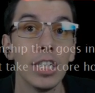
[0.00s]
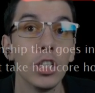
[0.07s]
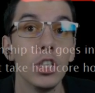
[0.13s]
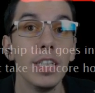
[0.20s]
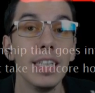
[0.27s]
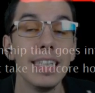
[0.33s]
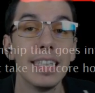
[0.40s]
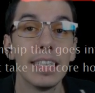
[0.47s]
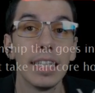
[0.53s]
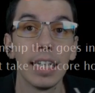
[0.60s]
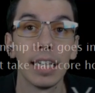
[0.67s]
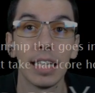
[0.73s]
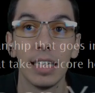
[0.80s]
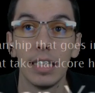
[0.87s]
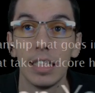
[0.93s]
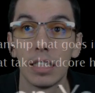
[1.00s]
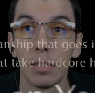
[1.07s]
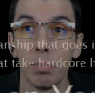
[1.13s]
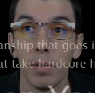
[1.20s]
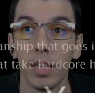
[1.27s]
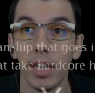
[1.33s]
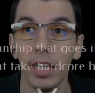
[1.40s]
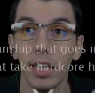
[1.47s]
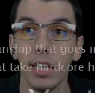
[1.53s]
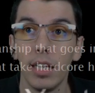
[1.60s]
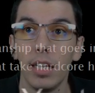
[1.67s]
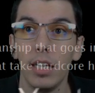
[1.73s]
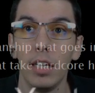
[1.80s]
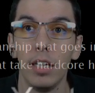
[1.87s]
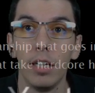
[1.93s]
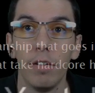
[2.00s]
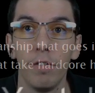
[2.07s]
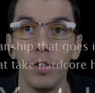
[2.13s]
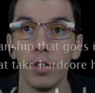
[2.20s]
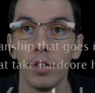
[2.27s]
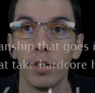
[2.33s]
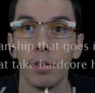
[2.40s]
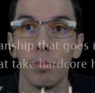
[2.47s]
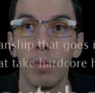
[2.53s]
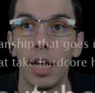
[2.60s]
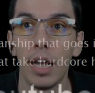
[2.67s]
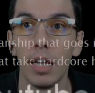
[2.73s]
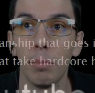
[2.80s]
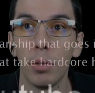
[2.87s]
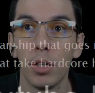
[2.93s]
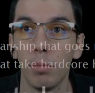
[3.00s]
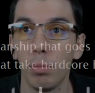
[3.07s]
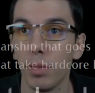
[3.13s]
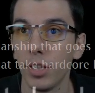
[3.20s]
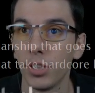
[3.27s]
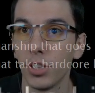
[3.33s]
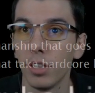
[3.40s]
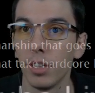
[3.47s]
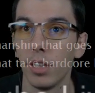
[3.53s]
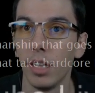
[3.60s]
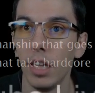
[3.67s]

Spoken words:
G-Sync display for your eyeball pleasure.